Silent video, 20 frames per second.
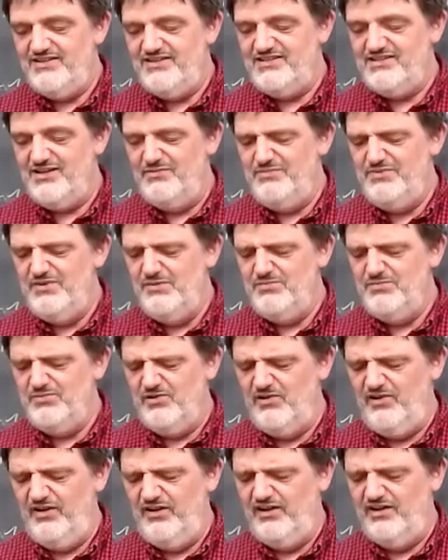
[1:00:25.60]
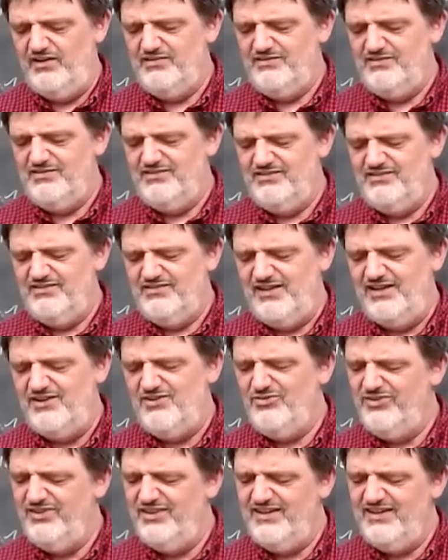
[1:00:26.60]
Some people, I
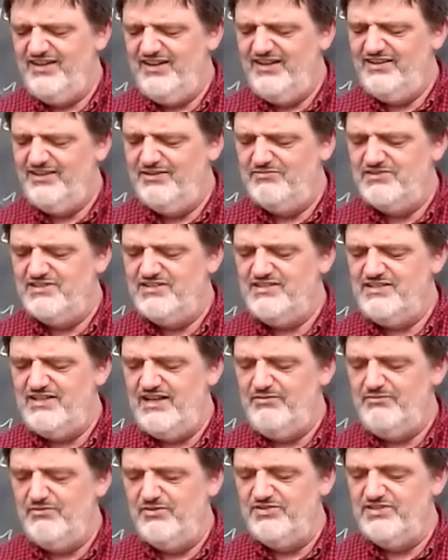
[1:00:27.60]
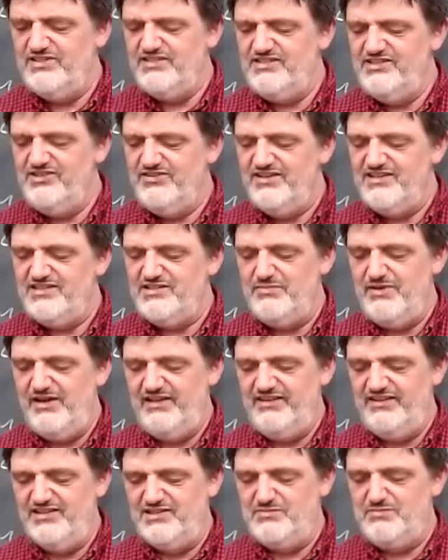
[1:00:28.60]
don't think anything was anyone was serious
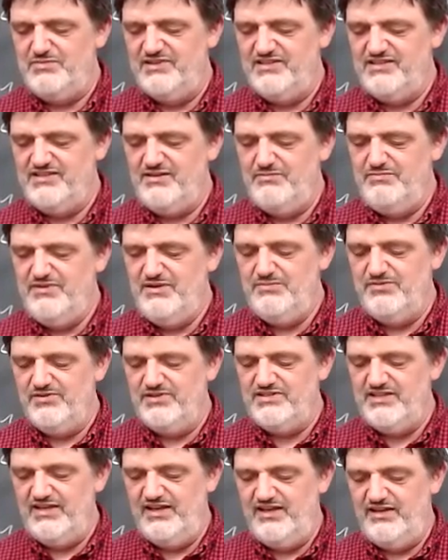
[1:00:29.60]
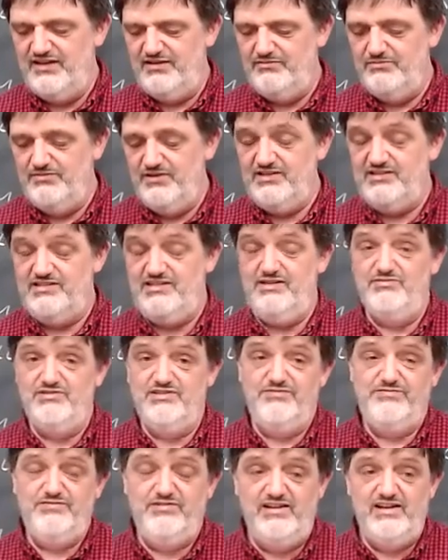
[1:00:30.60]
about this, but some people said because he
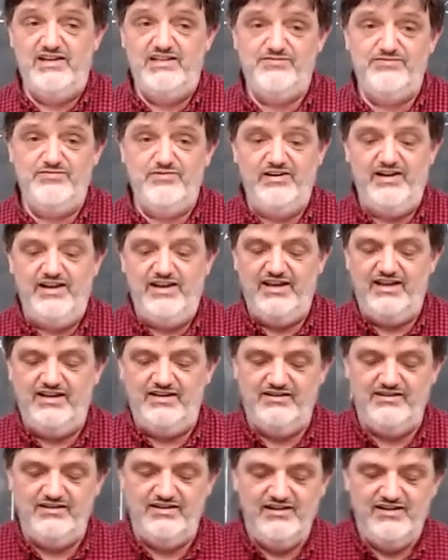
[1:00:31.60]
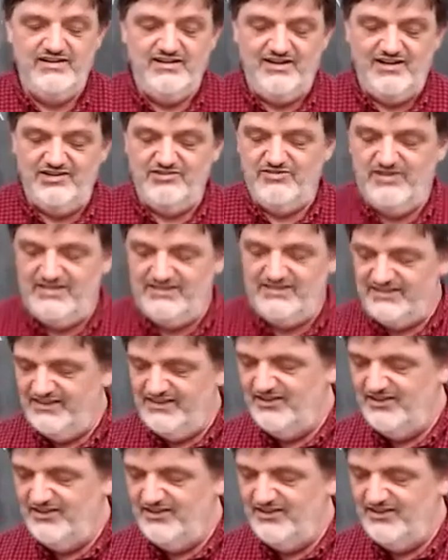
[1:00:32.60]
was a philosopher and a great